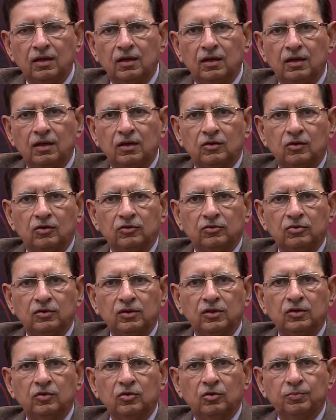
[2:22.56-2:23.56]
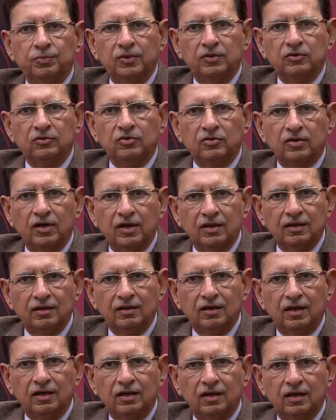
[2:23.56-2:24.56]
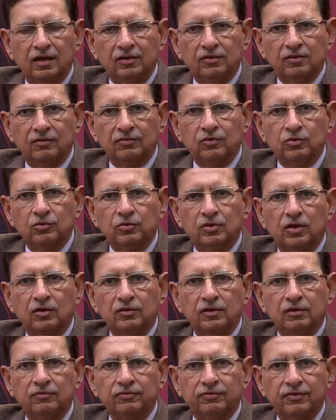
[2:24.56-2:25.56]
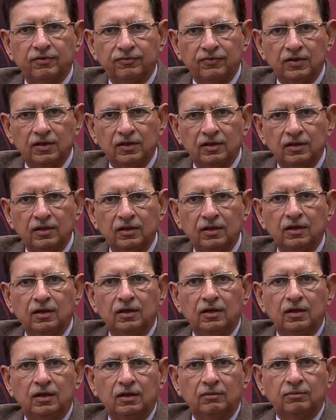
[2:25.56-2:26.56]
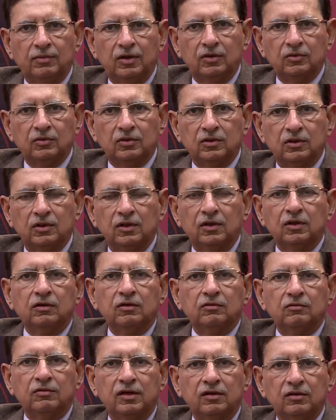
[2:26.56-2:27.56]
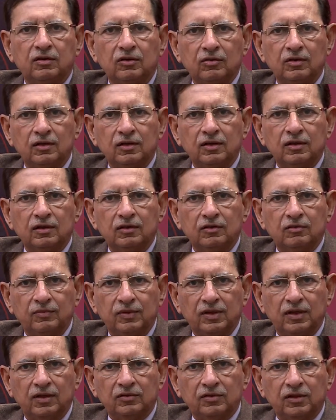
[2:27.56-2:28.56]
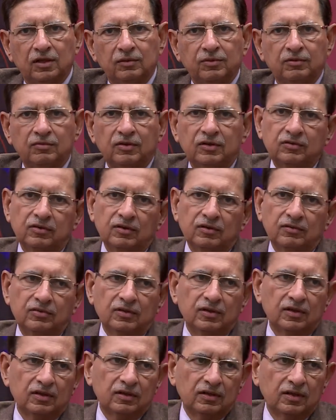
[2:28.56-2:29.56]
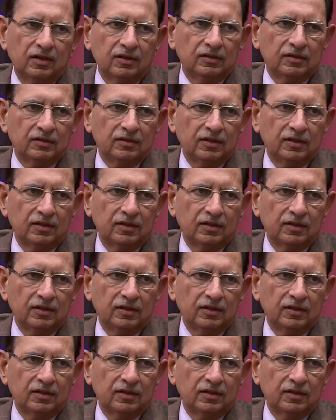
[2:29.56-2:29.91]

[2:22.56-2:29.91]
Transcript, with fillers: and also the European Society guidelines of 2015 about ventricular arrhythmias and prevention of sudden cardiac